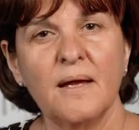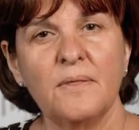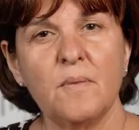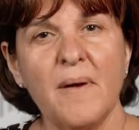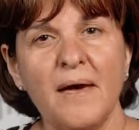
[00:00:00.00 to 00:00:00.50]

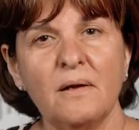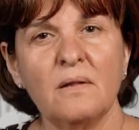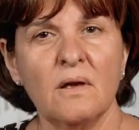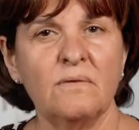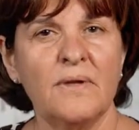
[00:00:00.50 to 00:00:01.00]
The Battle
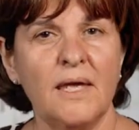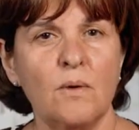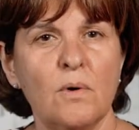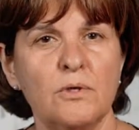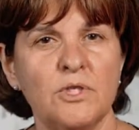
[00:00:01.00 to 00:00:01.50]
of
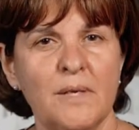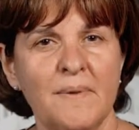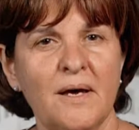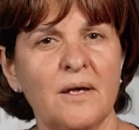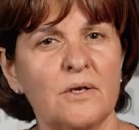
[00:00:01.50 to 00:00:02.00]
Iwo
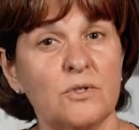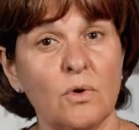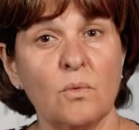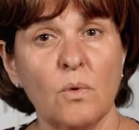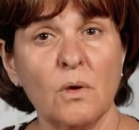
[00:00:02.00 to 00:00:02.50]
Jima
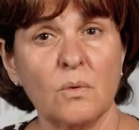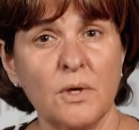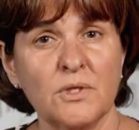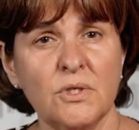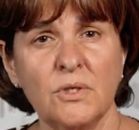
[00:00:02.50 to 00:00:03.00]
during World
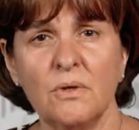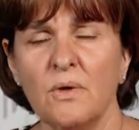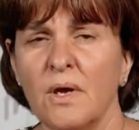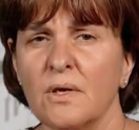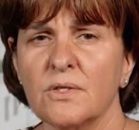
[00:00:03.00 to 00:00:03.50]
War II
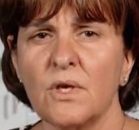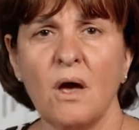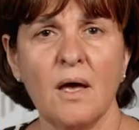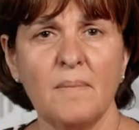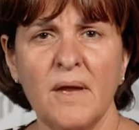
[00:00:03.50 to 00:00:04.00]

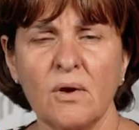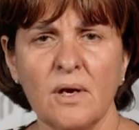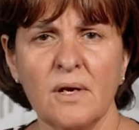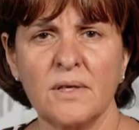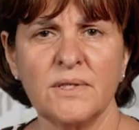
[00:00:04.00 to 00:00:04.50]
saw
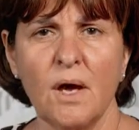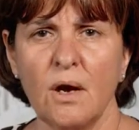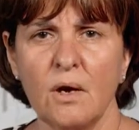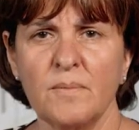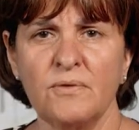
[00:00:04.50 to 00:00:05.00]
America's
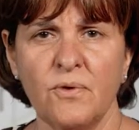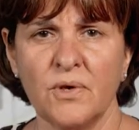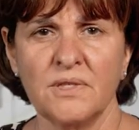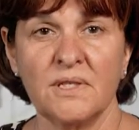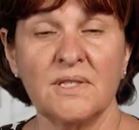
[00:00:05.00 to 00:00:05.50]
armed
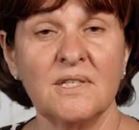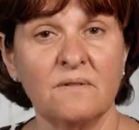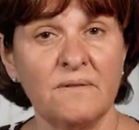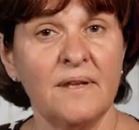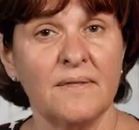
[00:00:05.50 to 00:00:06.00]
forces
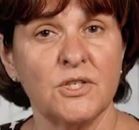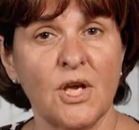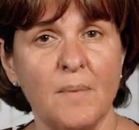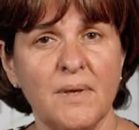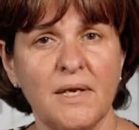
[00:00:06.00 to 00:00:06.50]
defeat the
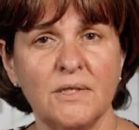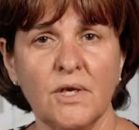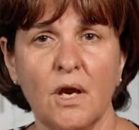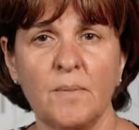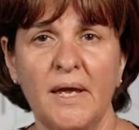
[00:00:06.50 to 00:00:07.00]
Japanese
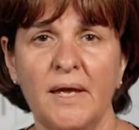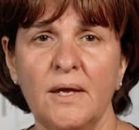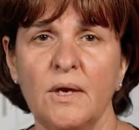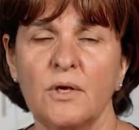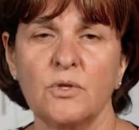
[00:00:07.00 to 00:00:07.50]
Army
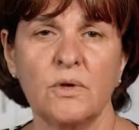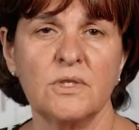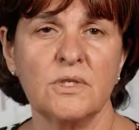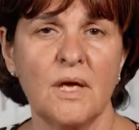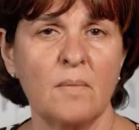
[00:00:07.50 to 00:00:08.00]
during
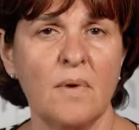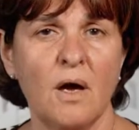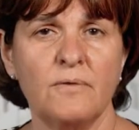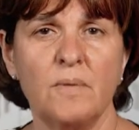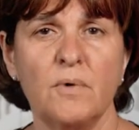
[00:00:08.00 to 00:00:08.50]
some
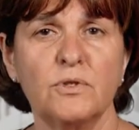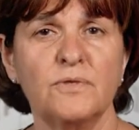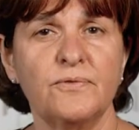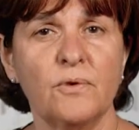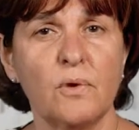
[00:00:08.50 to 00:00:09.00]
of the most
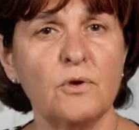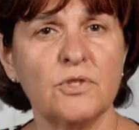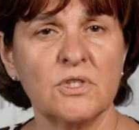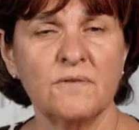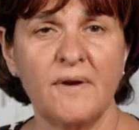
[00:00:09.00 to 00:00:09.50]

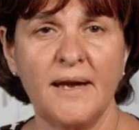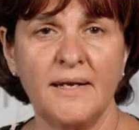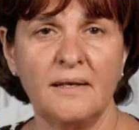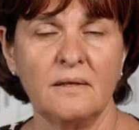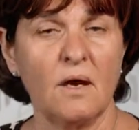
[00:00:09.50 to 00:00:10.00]
ferocious
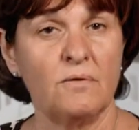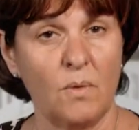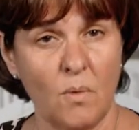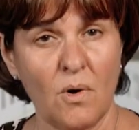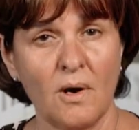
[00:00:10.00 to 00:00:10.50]
fighting of the
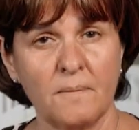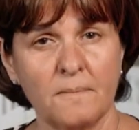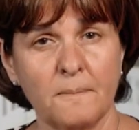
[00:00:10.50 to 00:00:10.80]
war.